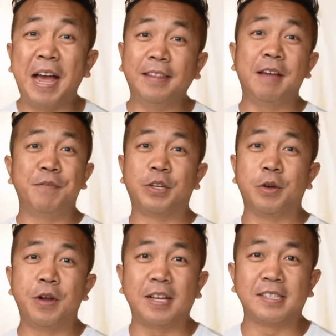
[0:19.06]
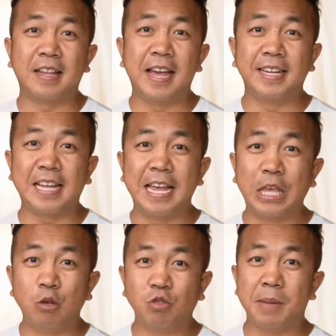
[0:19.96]
I love the Godox lights. I
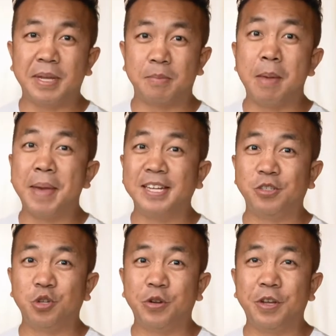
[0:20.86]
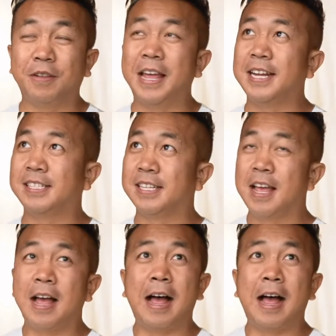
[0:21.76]
use them as my main studio lights.